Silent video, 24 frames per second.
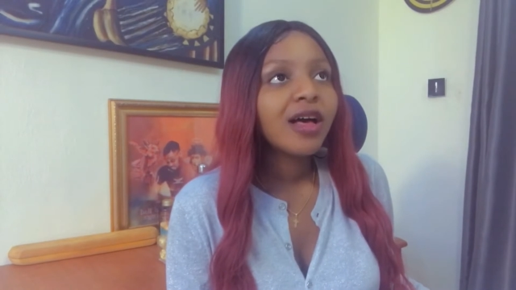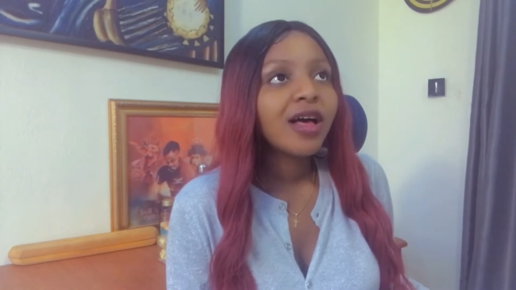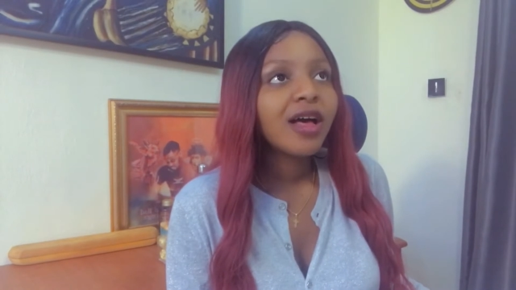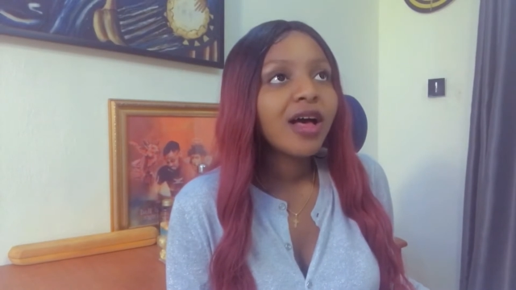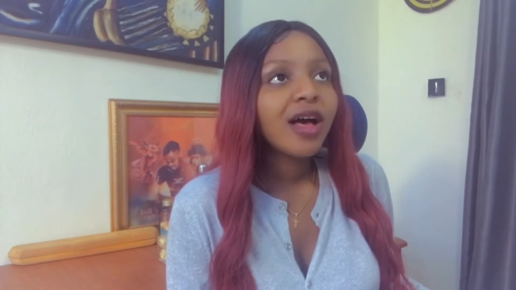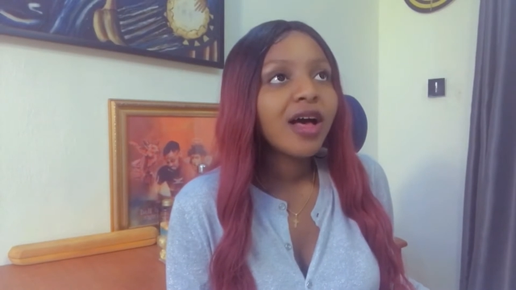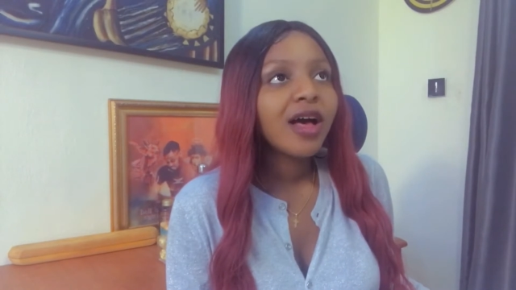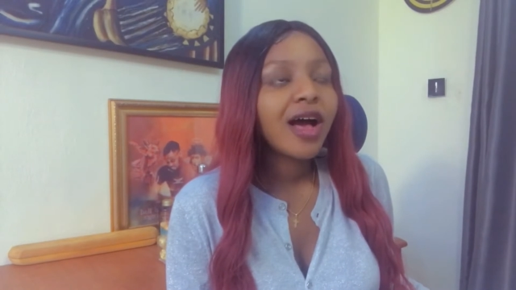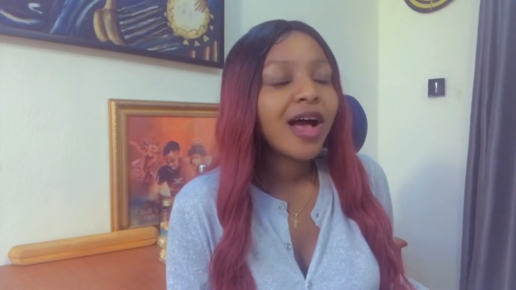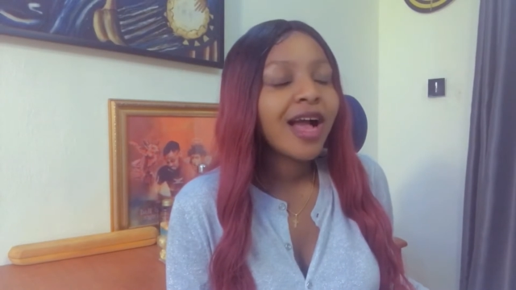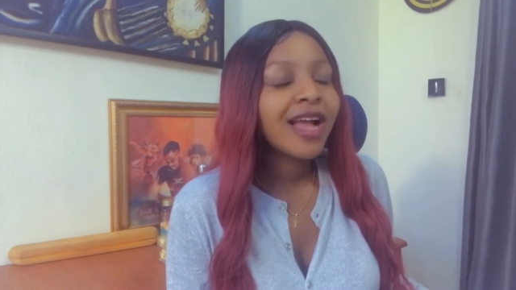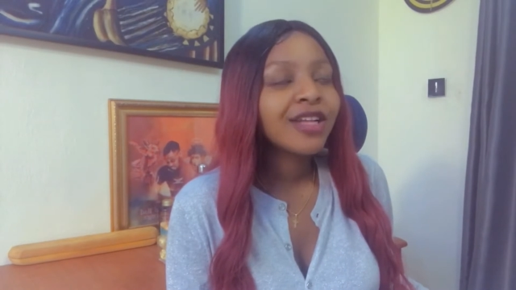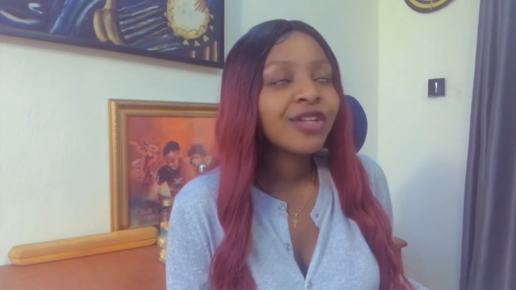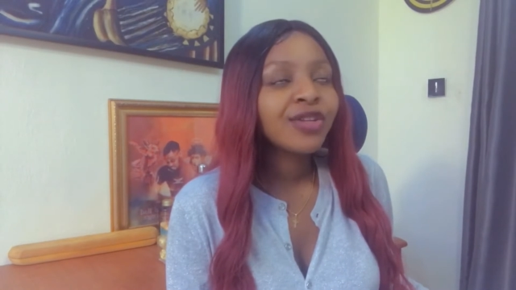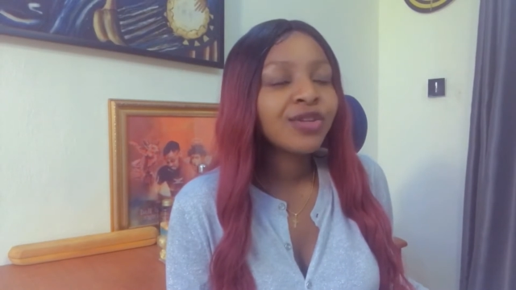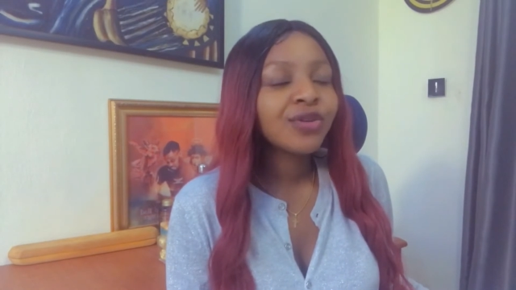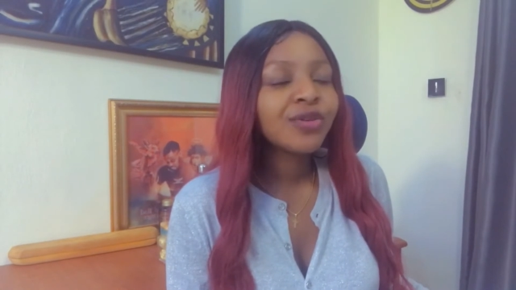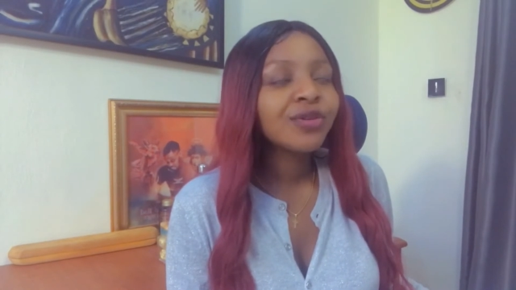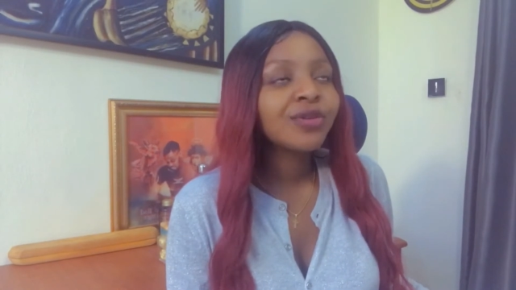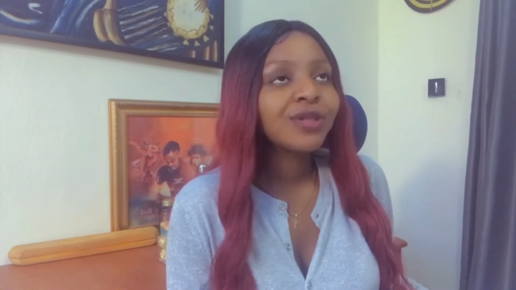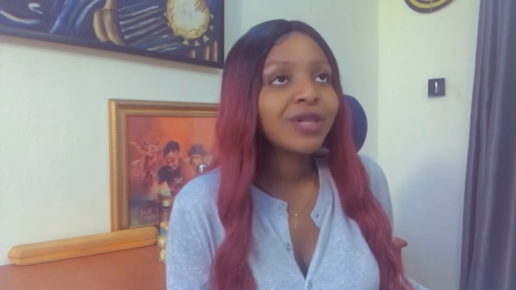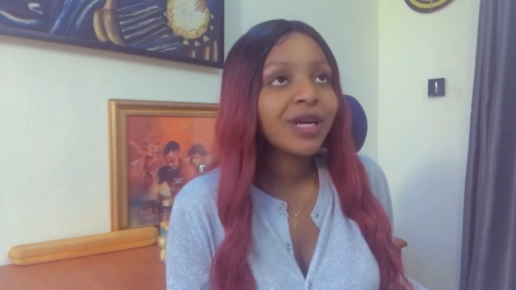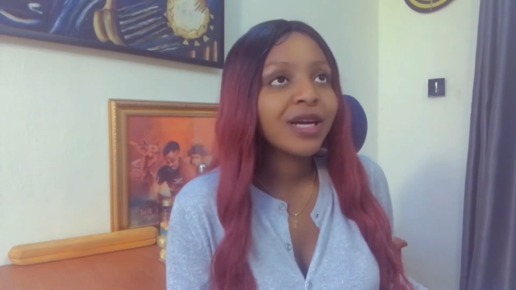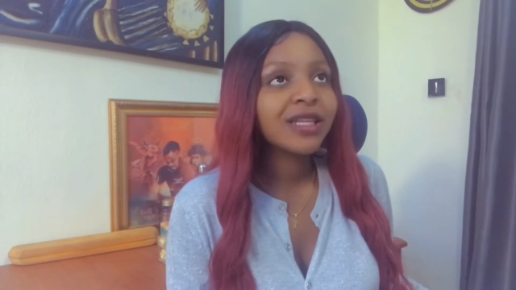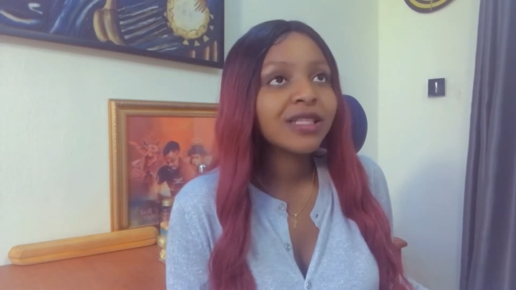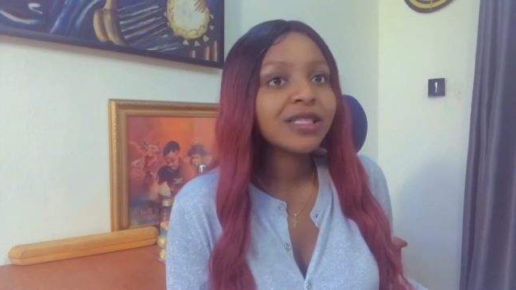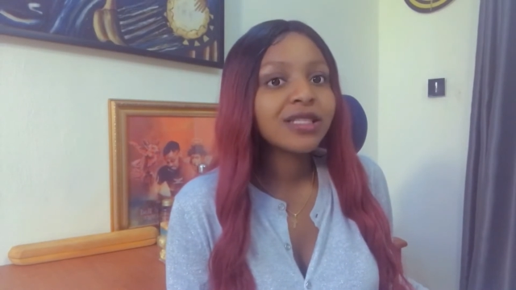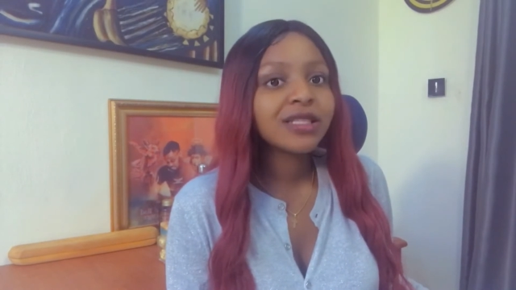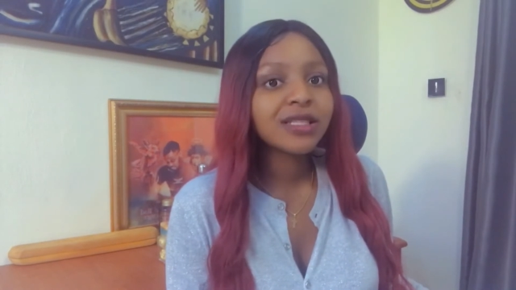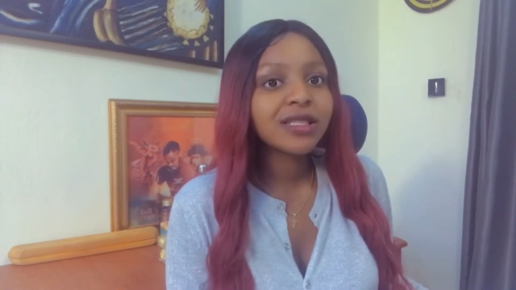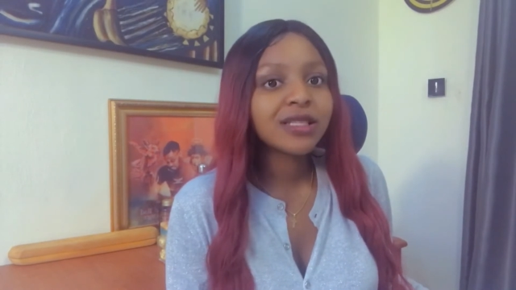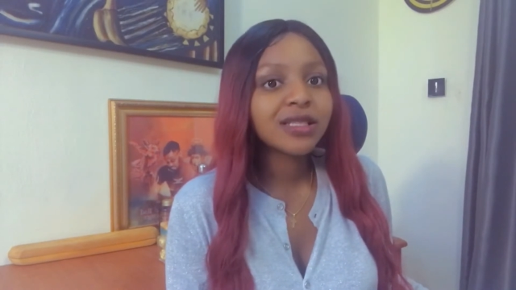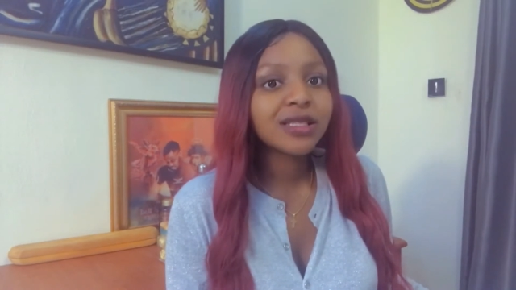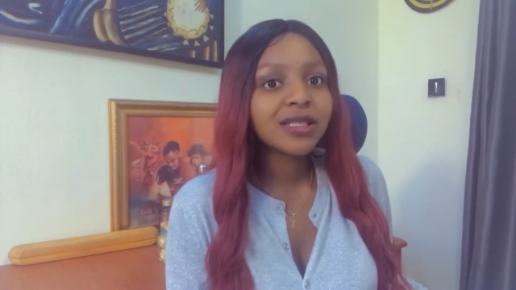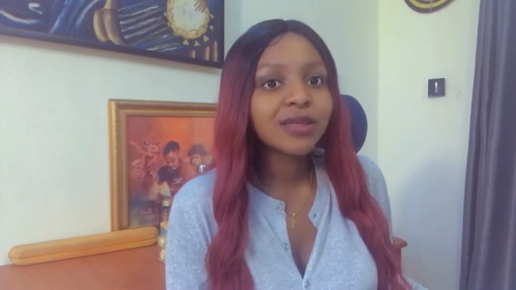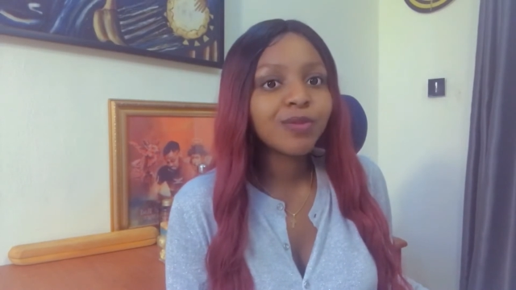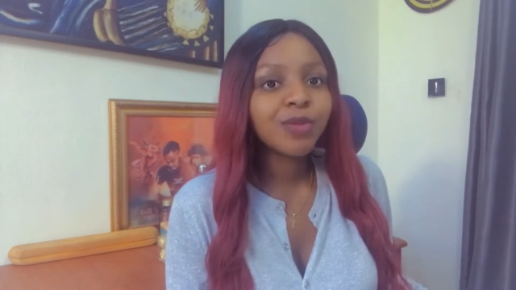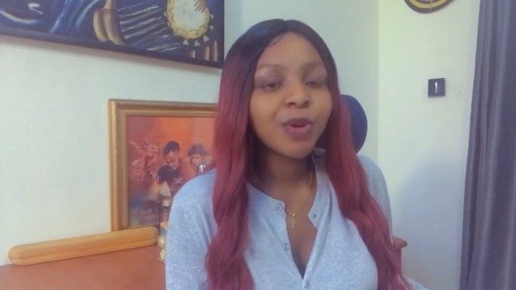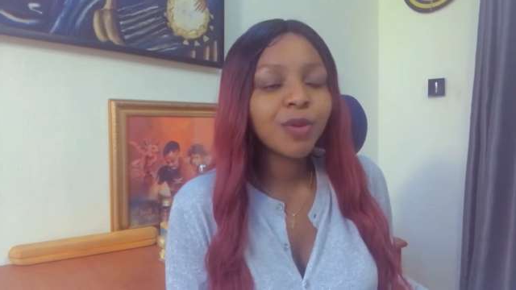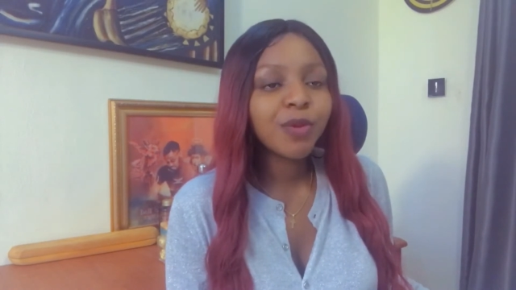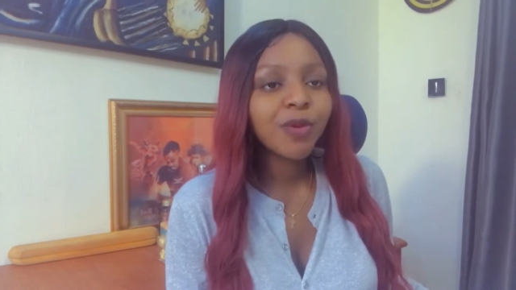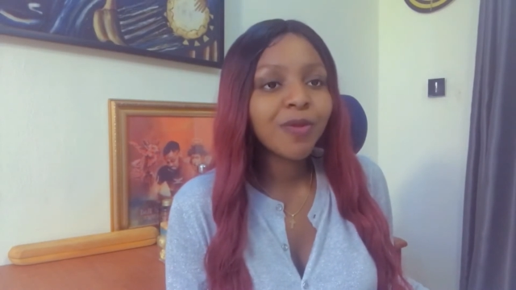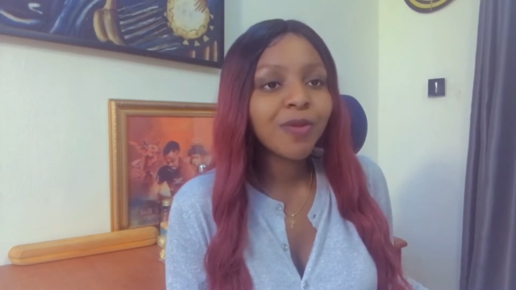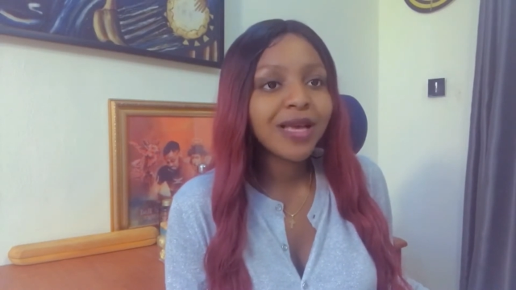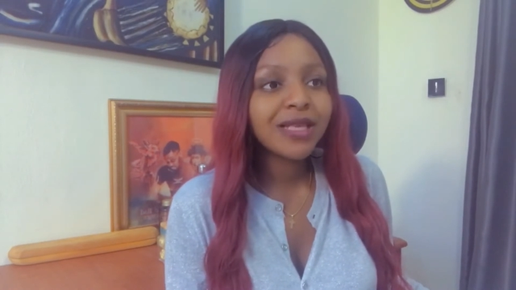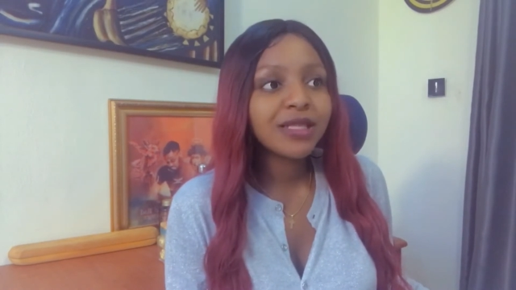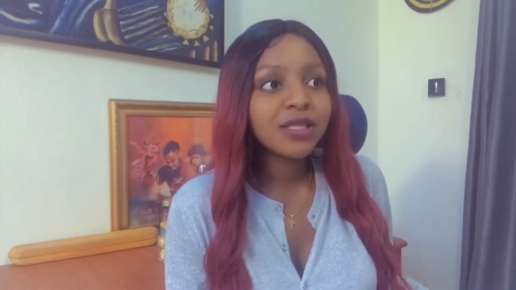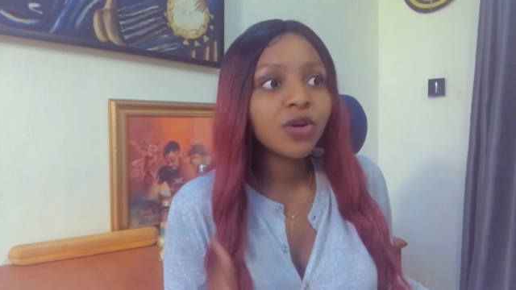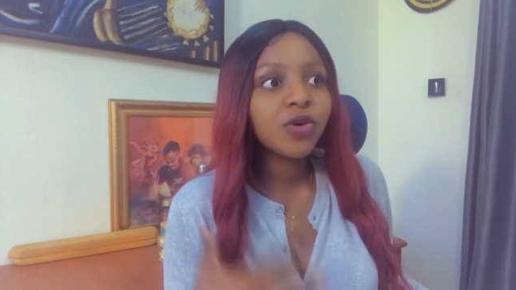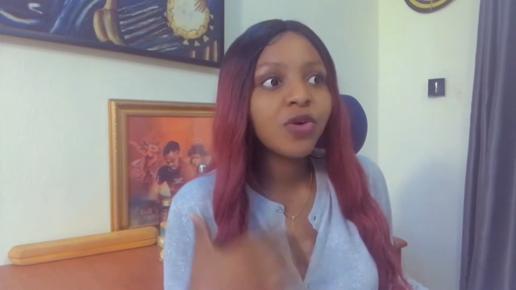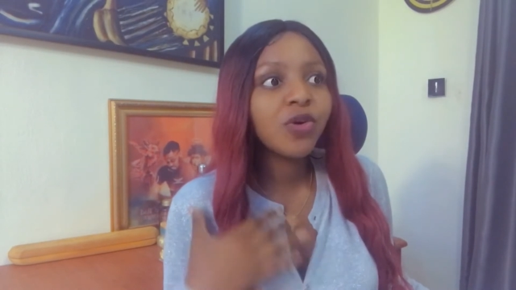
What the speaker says: I know that people might say, "Oh,